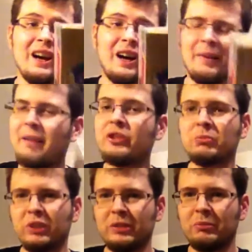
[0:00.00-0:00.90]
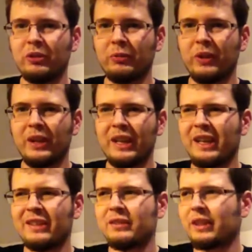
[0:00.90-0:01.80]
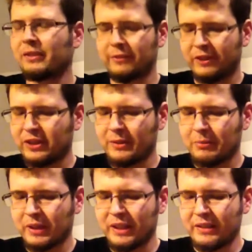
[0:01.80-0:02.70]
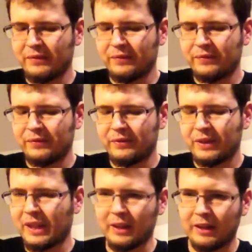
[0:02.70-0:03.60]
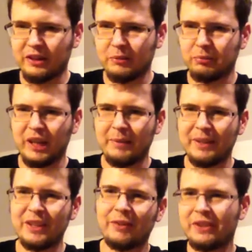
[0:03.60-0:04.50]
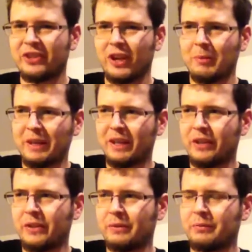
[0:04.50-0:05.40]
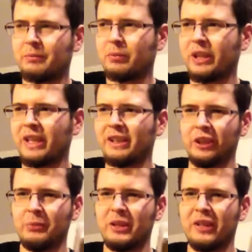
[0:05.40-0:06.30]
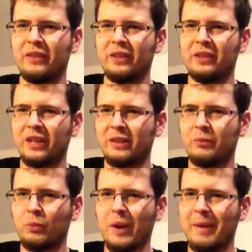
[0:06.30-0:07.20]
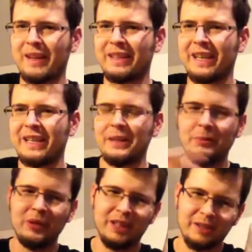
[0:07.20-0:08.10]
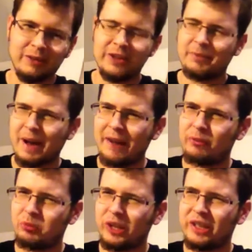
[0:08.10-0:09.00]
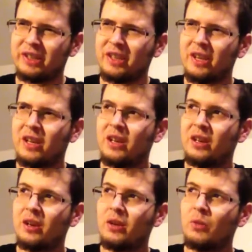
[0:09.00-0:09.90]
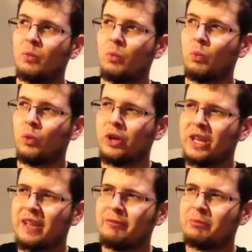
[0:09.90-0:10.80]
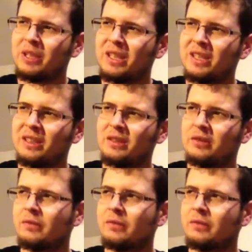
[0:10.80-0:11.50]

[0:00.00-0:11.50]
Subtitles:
I was completely blown away, and like the first time I played it, like actually played it myself, I saw my cousin play a little bit of it, like way back in the 90s. But like the first time I ever played it would have been